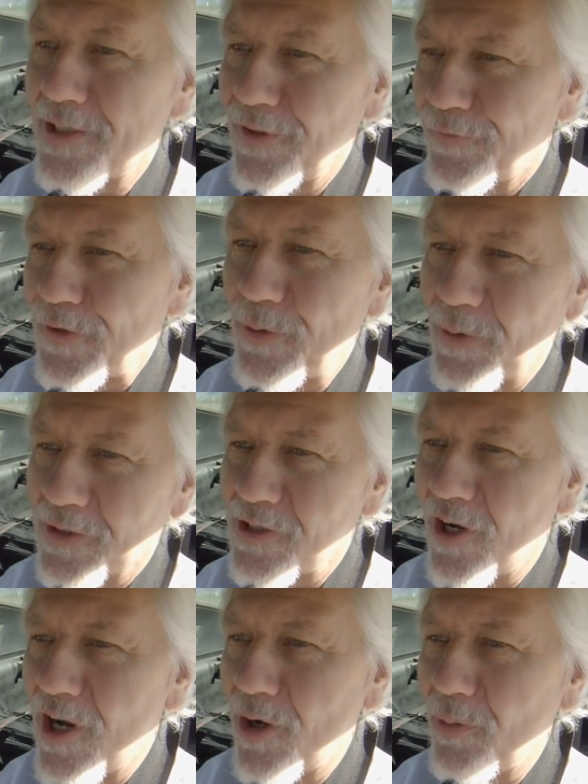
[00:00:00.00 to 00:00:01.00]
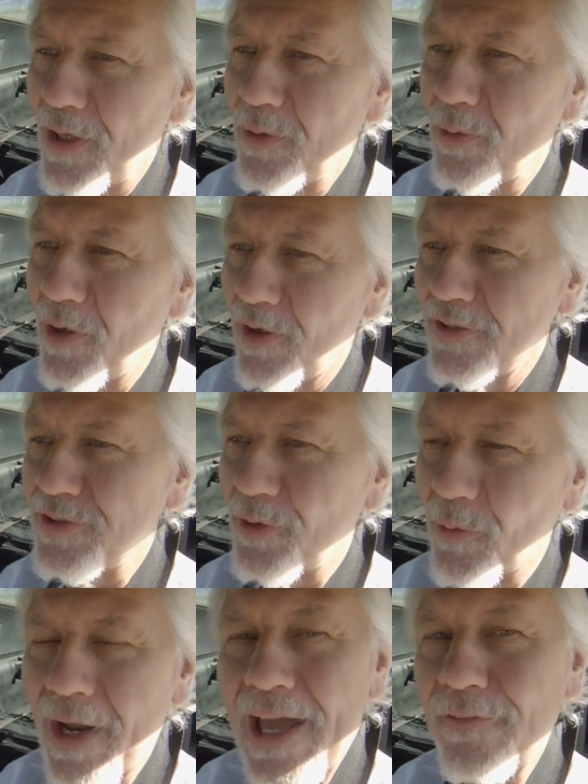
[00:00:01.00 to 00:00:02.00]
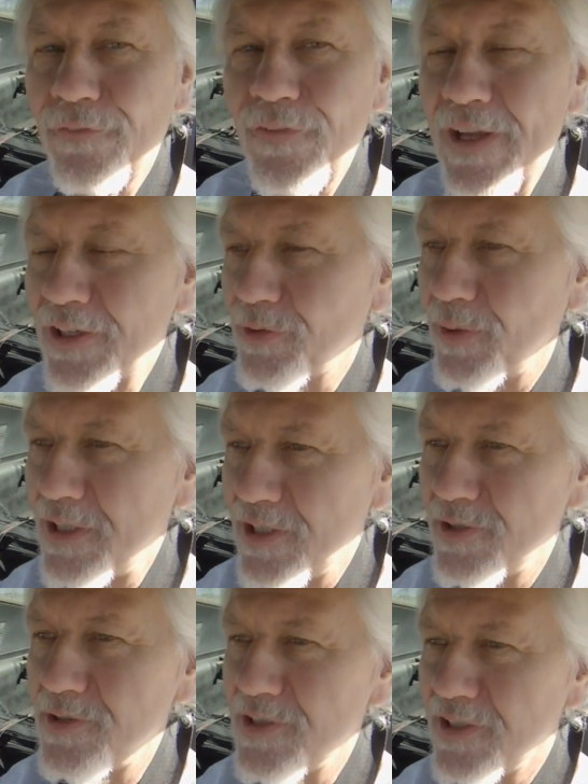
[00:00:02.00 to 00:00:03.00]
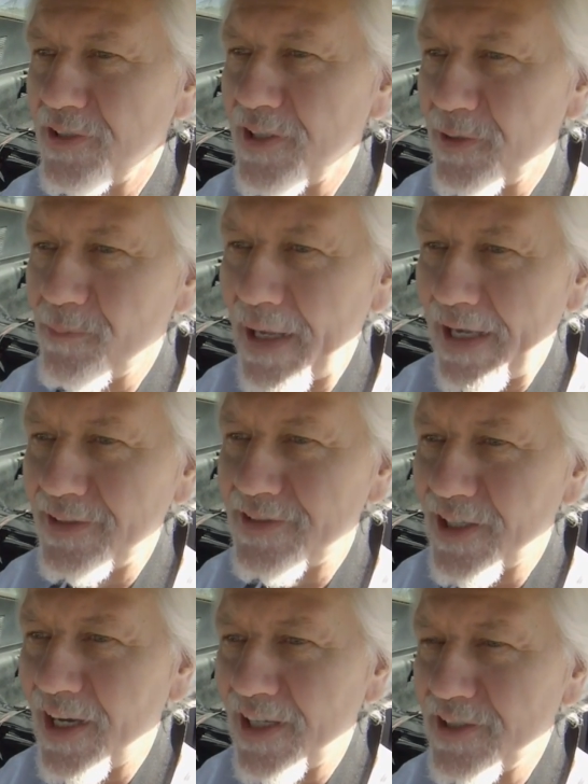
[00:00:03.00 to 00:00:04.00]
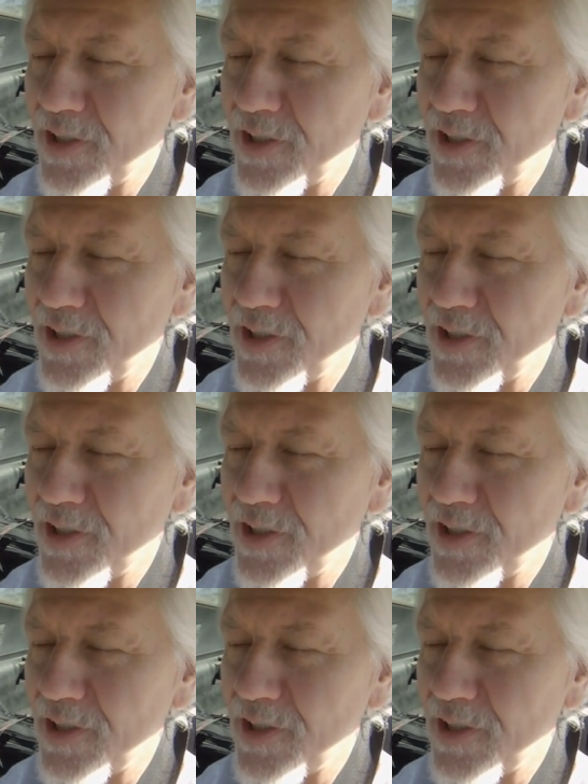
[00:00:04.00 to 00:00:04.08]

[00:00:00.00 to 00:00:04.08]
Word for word: if you recall, we were at the Rat Fink reunion in Manti,